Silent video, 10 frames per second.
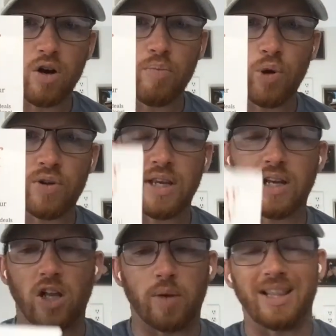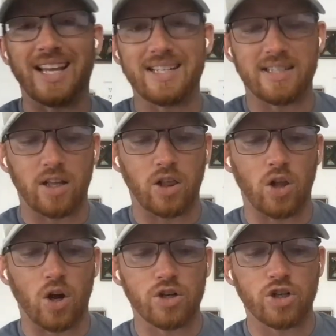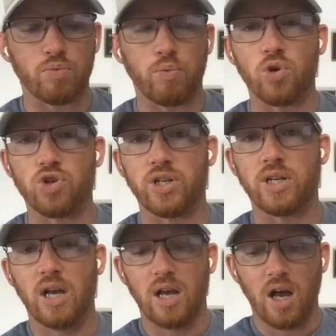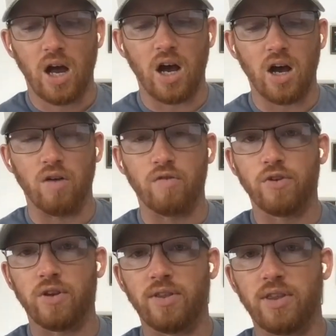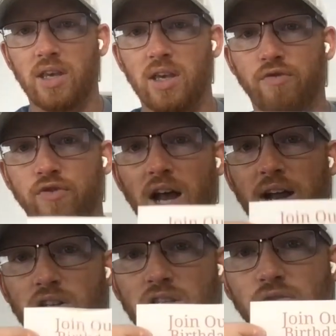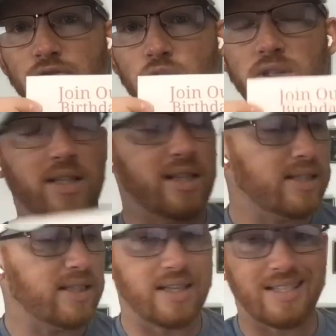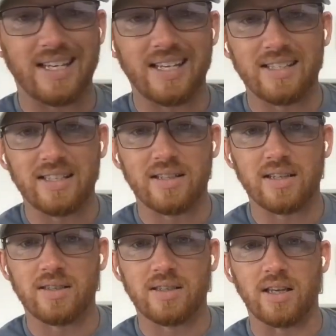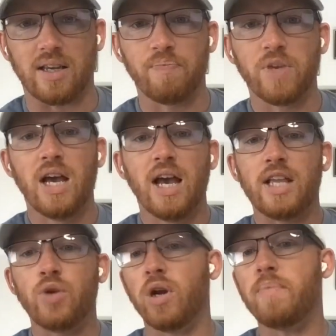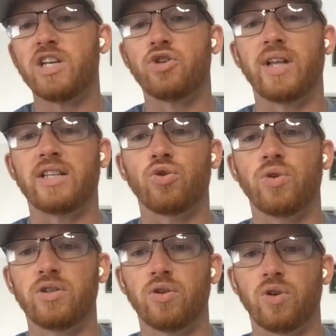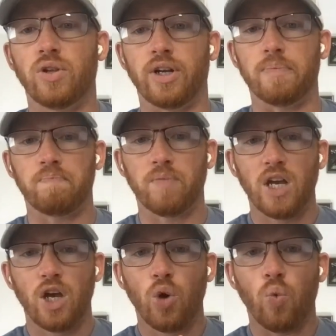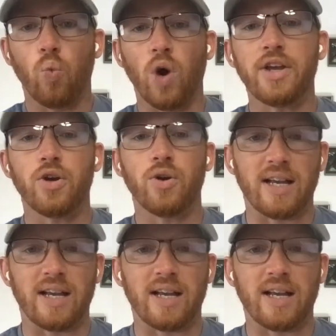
our birthday club, and that is the largest portion of the flyer. It's the first thing they see. It's easy to see. And you want to make sure that's crystal clear what you're